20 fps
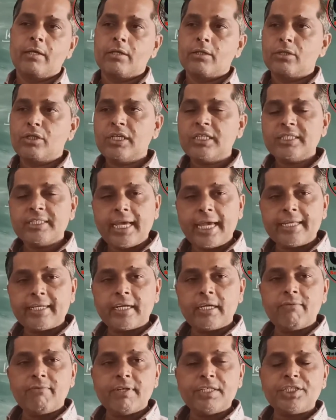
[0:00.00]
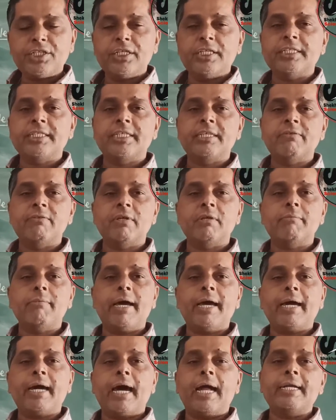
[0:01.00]
This sign convention is given
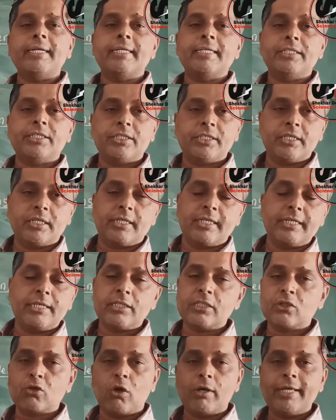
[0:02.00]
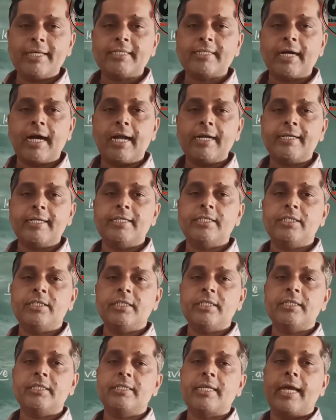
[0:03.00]
by Cartesian. It is called as
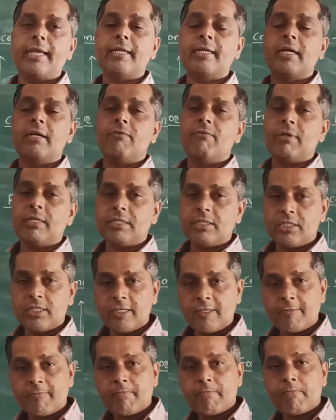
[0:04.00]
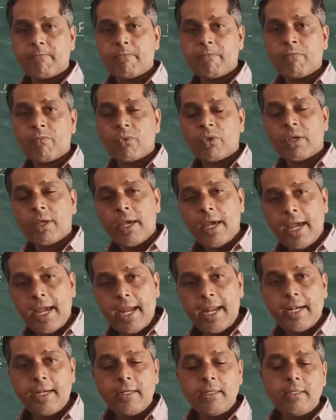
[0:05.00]
Cartesian sign convention,
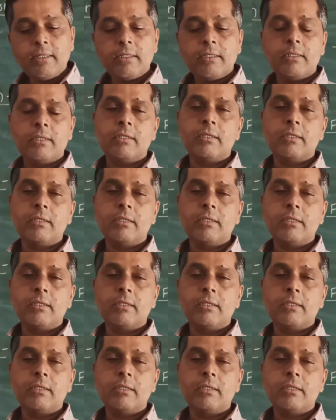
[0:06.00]
and